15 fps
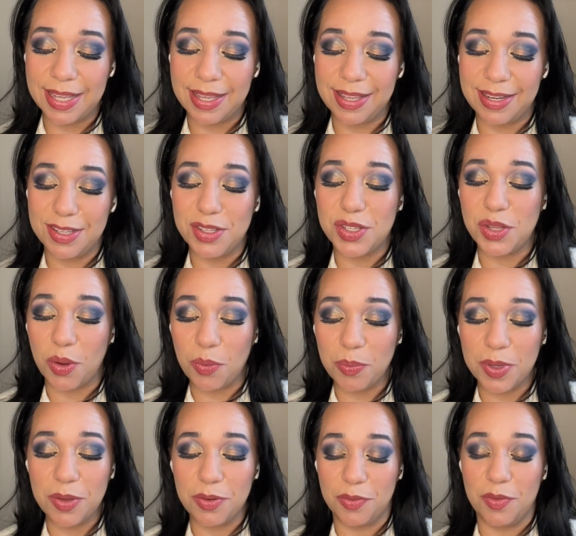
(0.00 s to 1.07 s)
it is so
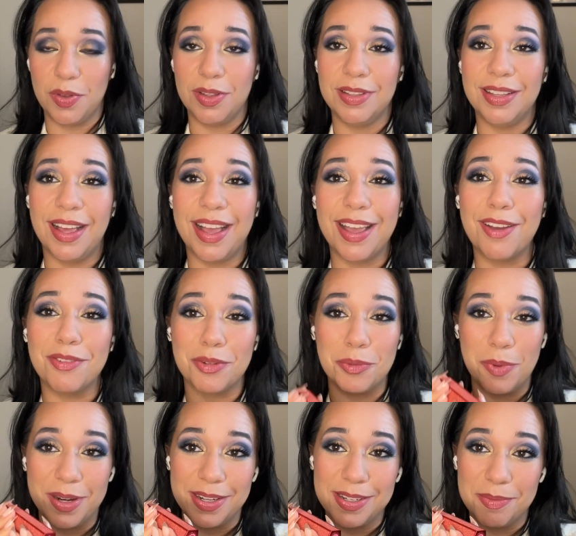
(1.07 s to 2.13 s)
beautiful. I haven't
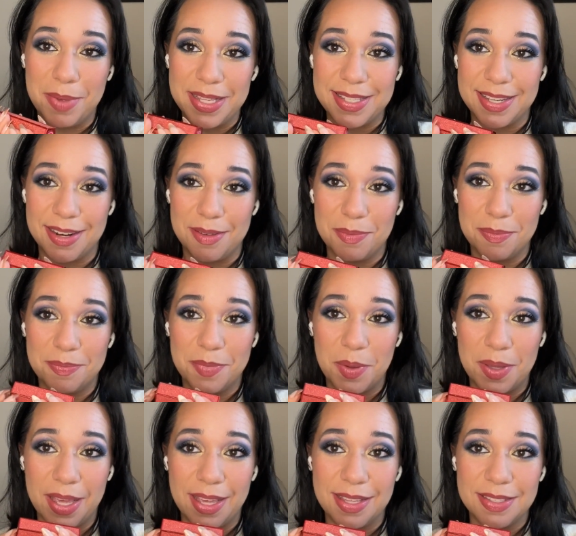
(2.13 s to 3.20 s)
wanted to mess it up.
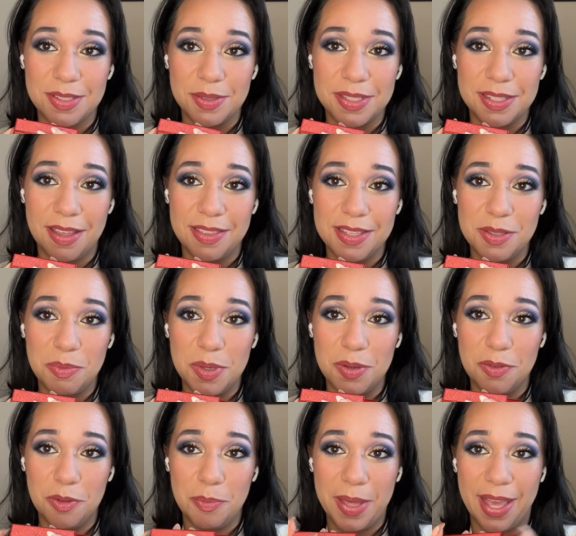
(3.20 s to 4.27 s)
Okay, so it's got this
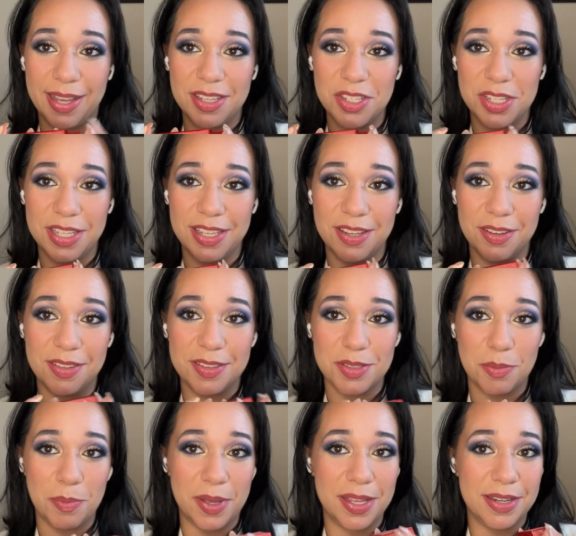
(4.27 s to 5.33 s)
beautiful packaging here. There's a
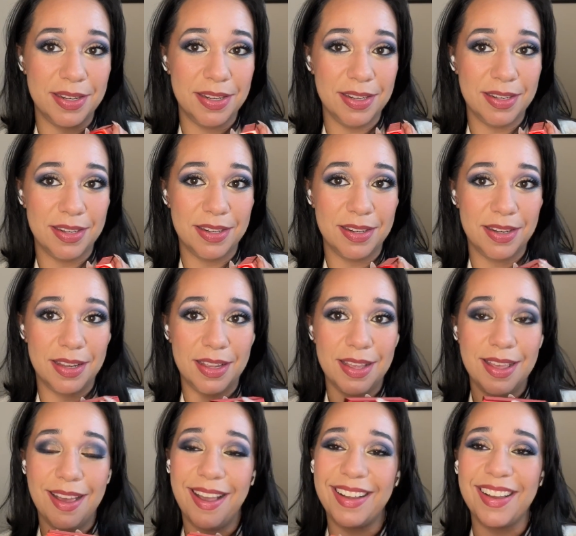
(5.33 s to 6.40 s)
button.
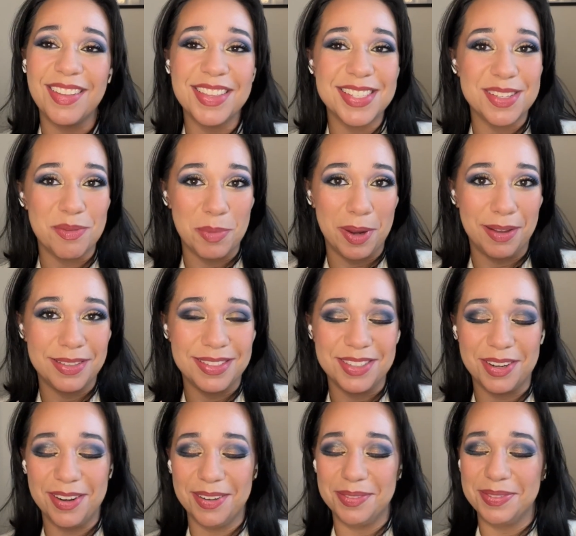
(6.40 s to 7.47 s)
I got this in a box of
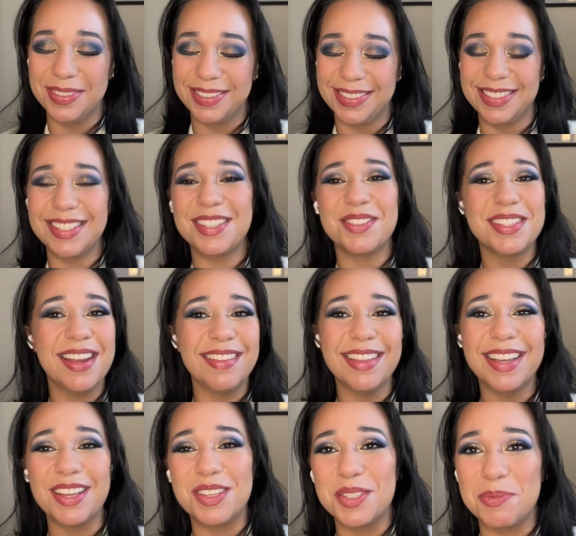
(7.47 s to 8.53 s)
charms. So it's not like
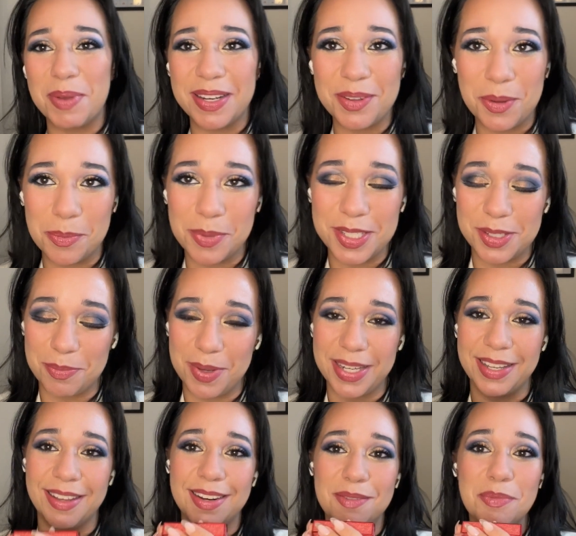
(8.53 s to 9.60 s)
I spent a whole bunch of money
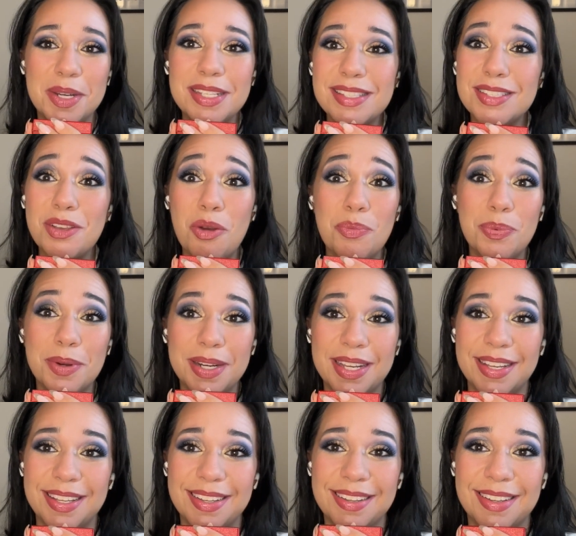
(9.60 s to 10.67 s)
on it, but it's so
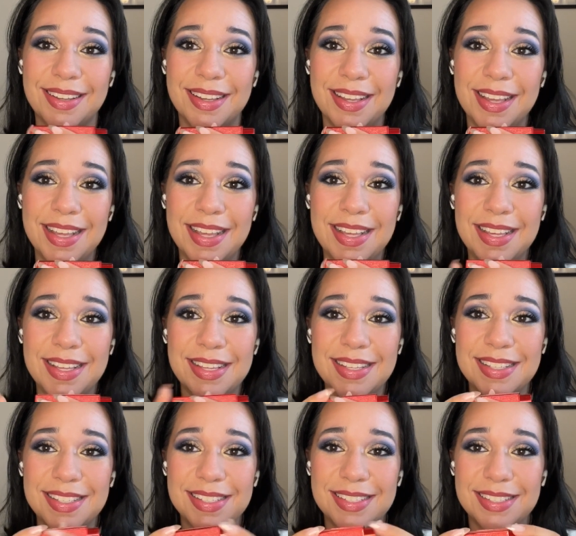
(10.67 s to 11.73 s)
pretty.
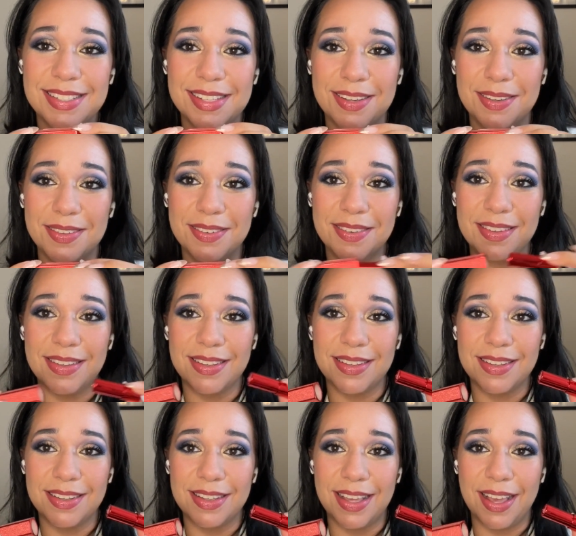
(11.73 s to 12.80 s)
So
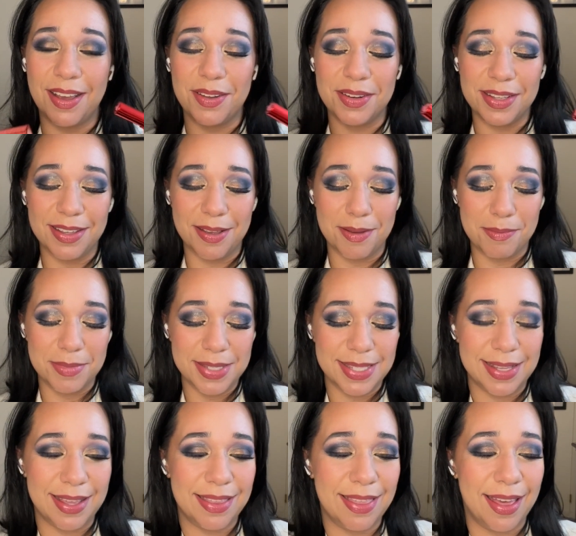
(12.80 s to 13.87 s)
out it comes
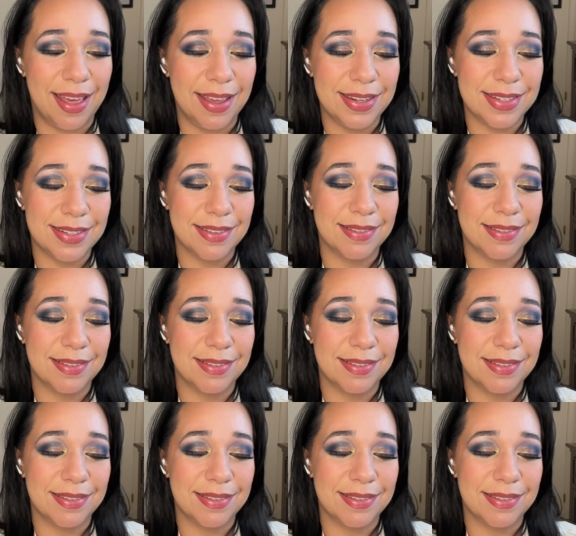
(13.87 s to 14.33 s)
like that.